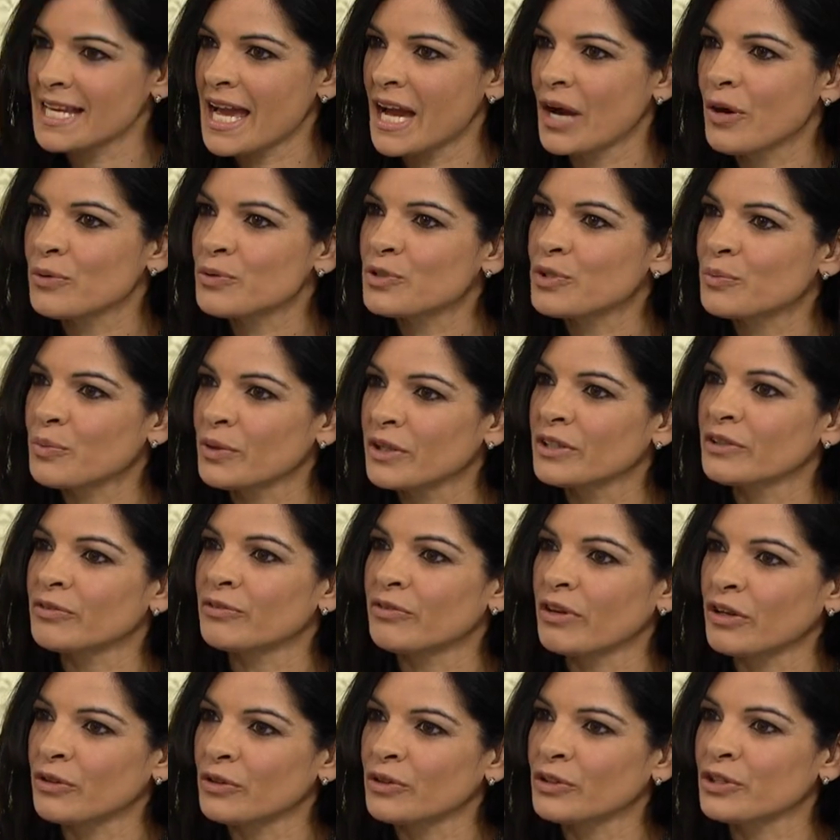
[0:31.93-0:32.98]
now to bring the
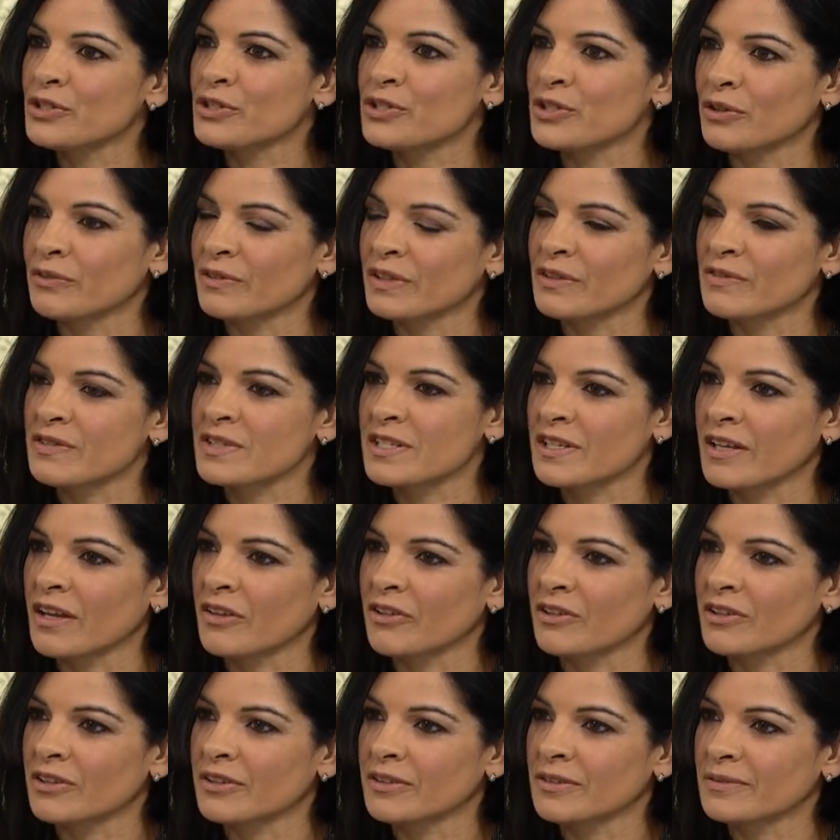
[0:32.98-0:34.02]
federal Conservatives
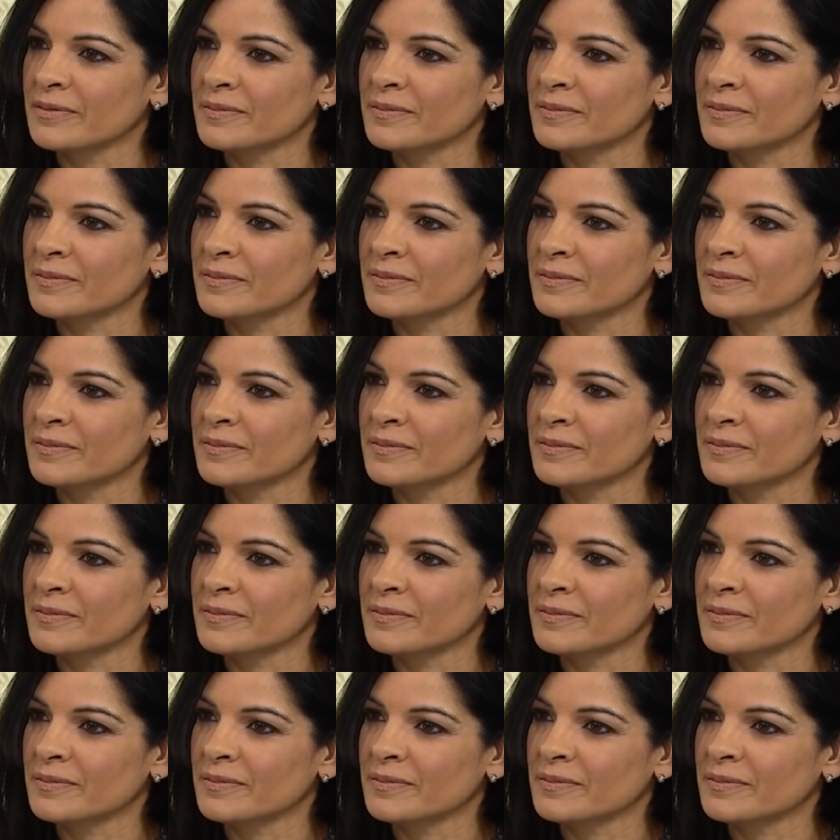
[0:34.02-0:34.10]
together?